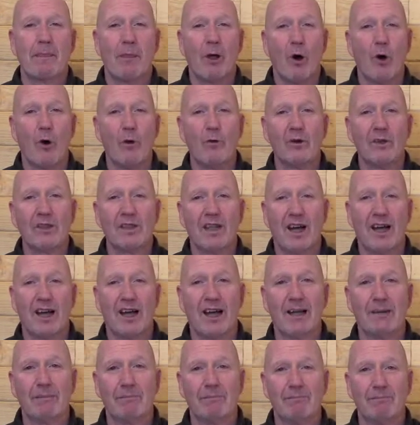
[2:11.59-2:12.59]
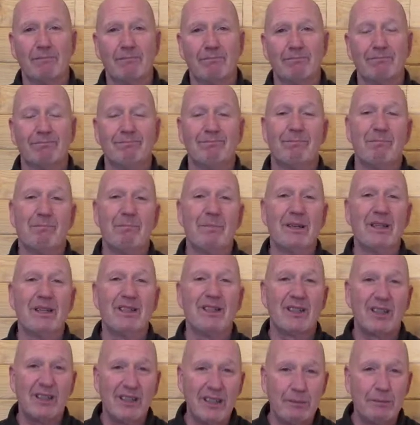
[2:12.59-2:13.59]
Over time, being
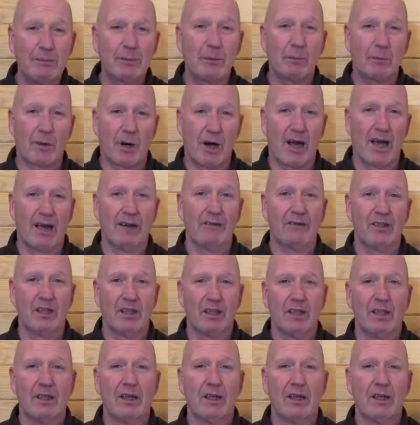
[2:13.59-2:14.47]
sleep deprived